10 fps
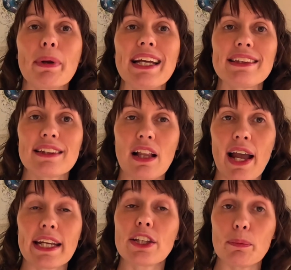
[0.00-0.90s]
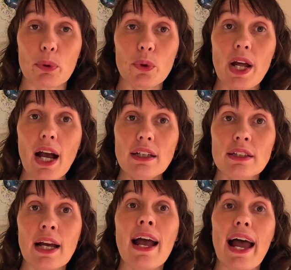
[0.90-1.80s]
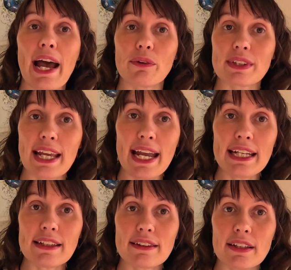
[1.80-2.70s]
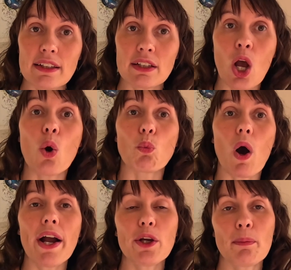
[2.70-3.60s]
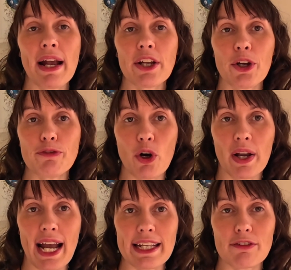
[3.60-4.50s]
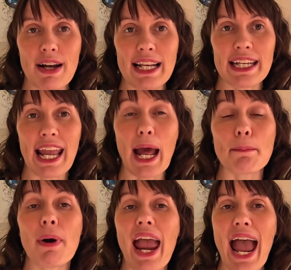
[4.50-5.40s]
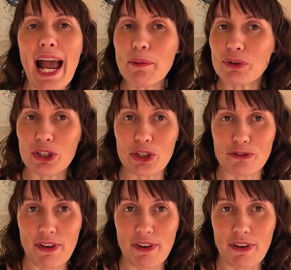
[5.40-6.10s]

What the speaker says: Places like Tipuna, Hell's Gate, Wairua Volcanic Valley and my absolute